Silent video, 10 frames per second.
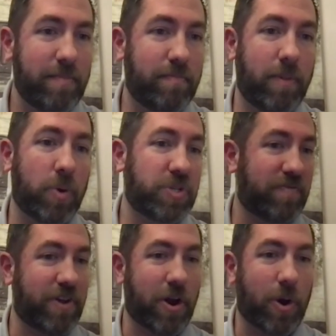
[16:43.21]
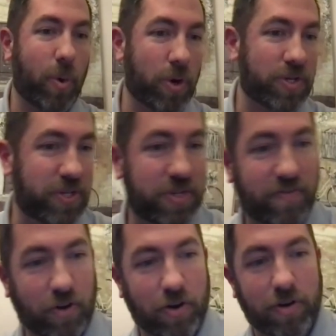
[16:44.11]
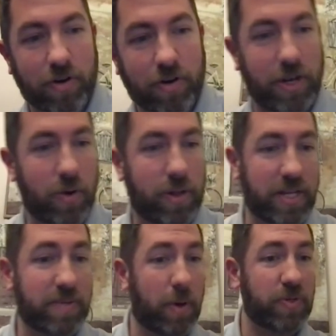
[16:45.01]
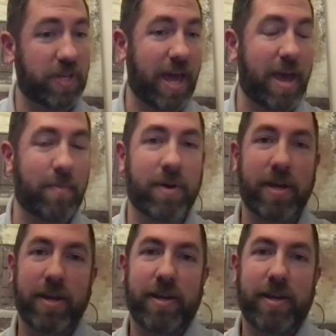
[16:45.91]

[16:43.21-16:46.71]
most of their horses for at least most of the game.